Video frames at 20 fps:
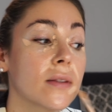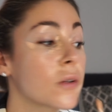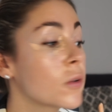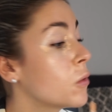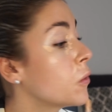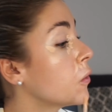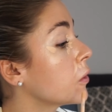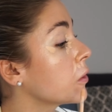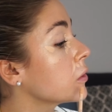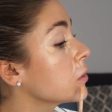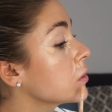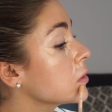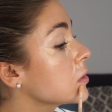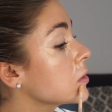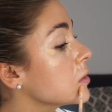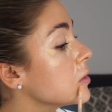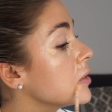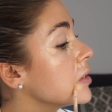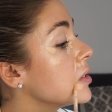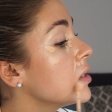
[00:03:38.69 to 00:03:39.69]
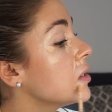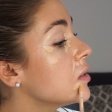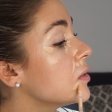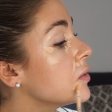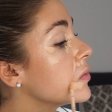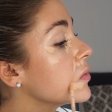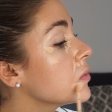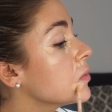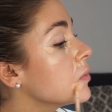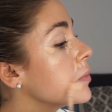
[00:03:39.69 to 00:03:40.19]
corners
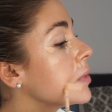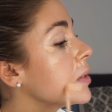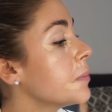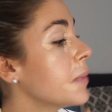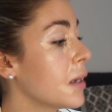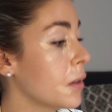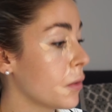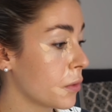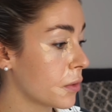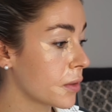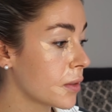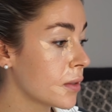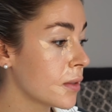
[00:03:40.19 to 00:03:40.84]
of my mouth.